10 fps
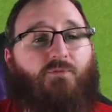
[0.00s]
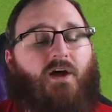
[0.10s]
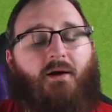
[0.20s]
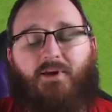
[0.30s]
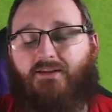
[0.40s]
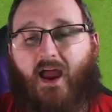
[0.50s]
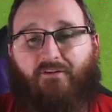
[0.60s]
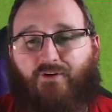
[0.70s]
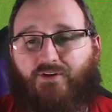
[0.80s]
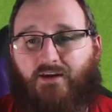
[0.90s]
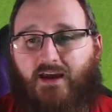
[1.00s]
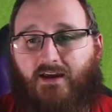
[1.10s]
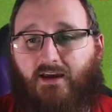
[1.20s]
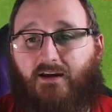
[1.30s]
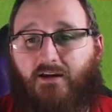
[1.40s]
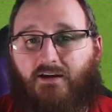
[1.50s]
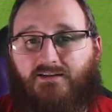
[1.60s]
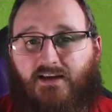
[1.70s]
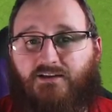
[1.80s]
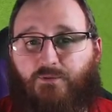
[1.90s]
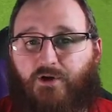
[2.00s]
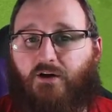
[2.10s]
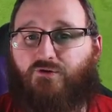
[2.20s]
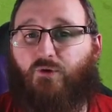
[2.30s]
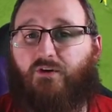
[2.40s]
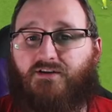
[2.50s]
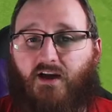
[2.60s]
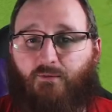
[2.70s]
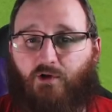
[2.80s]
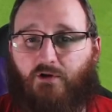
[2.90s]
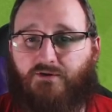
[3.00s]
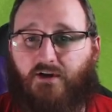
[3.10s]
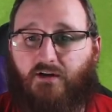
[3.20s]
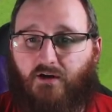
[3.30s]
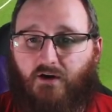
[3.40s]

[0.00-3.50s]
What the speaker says: I mean, everything here says that we're going to draw this game or lose it.